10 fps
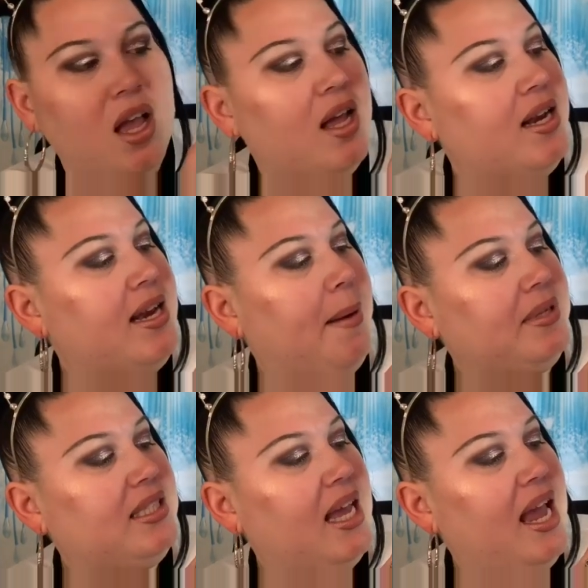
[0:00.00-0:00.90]

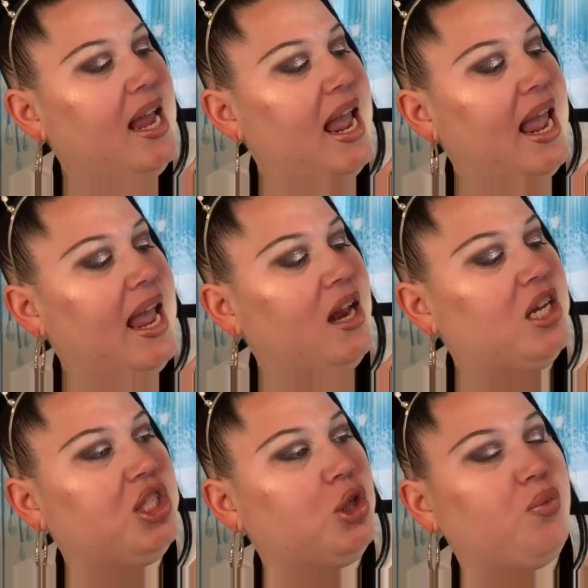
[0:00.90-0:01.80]
Namaste and
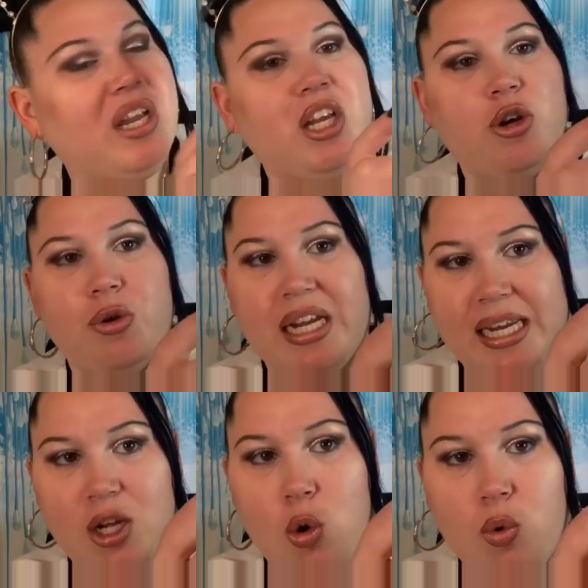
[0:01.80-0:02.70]
Serene
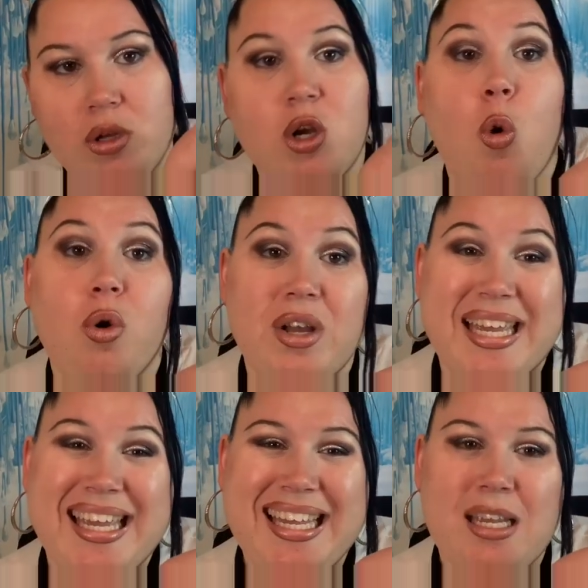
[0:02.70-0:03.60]
Queen.
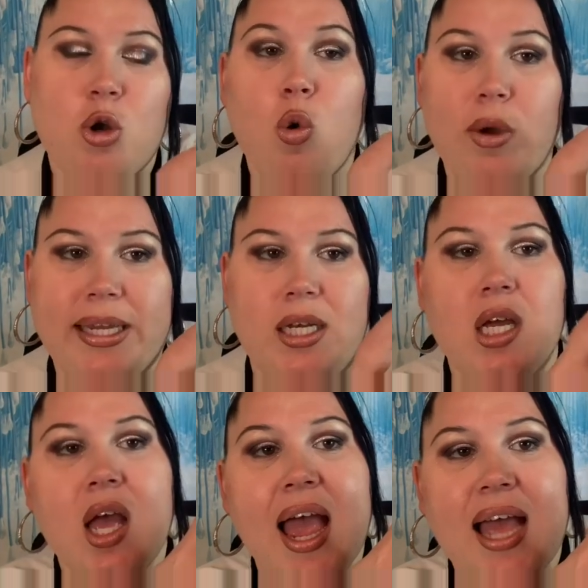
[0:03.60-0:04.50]
Queen.
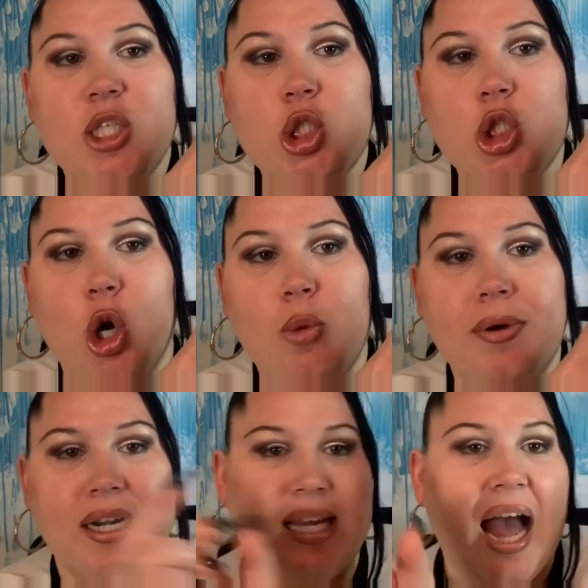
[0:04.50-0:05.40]
So
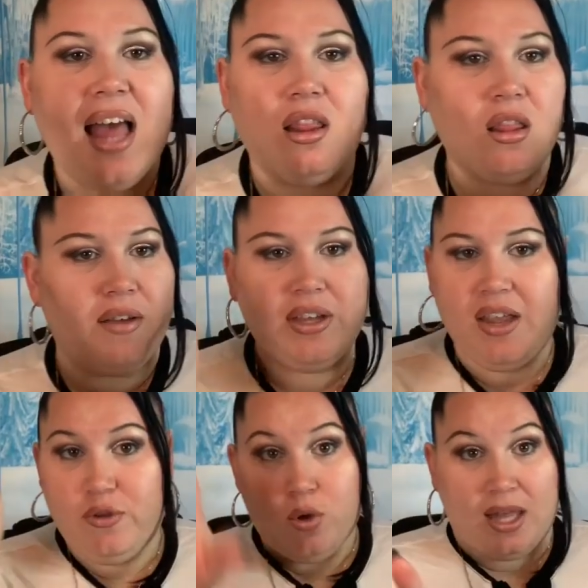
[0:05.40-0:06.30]
pretty. I love it.
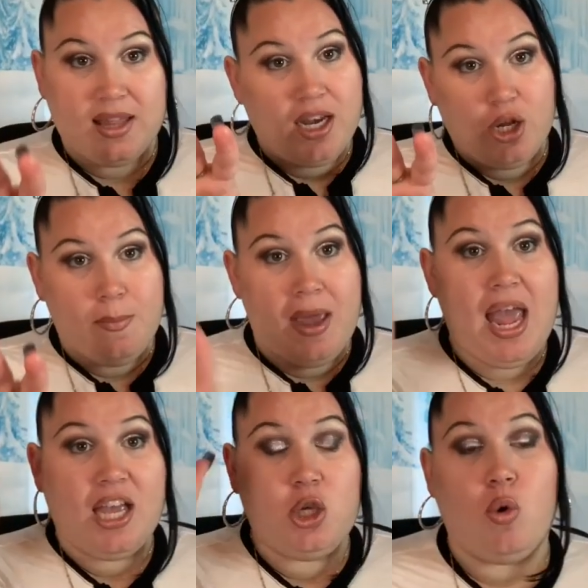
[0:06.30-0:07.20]
If you got that in your
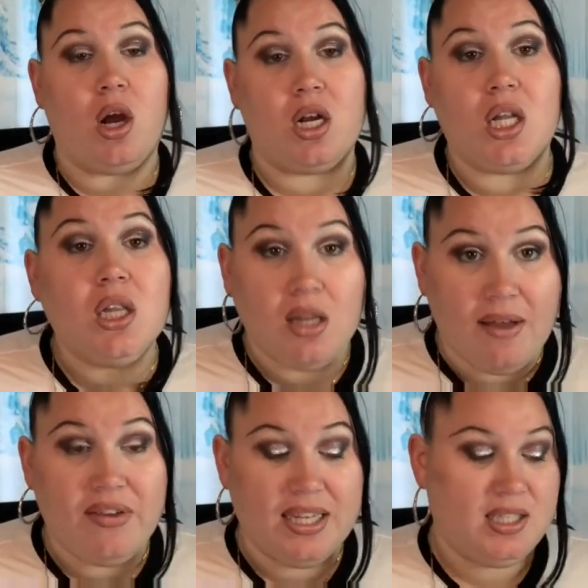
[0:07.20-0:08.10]
bag, you are going to
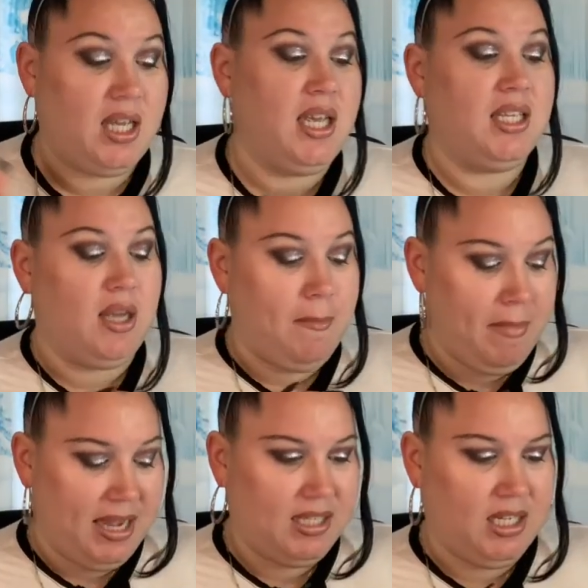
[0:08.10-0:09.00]
love it. It is
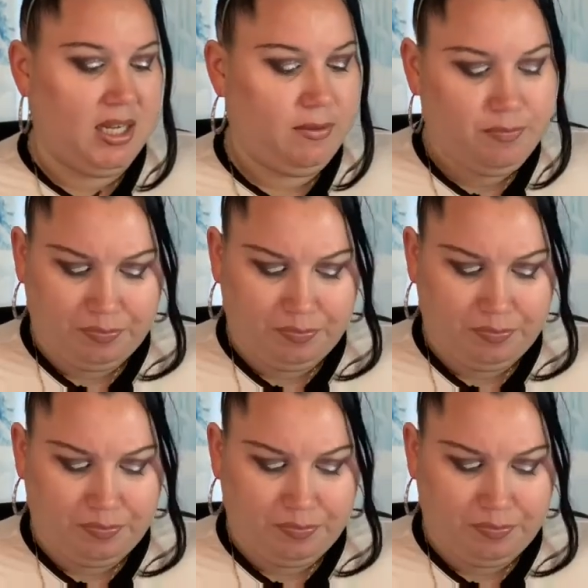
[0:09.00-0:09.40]
amazing.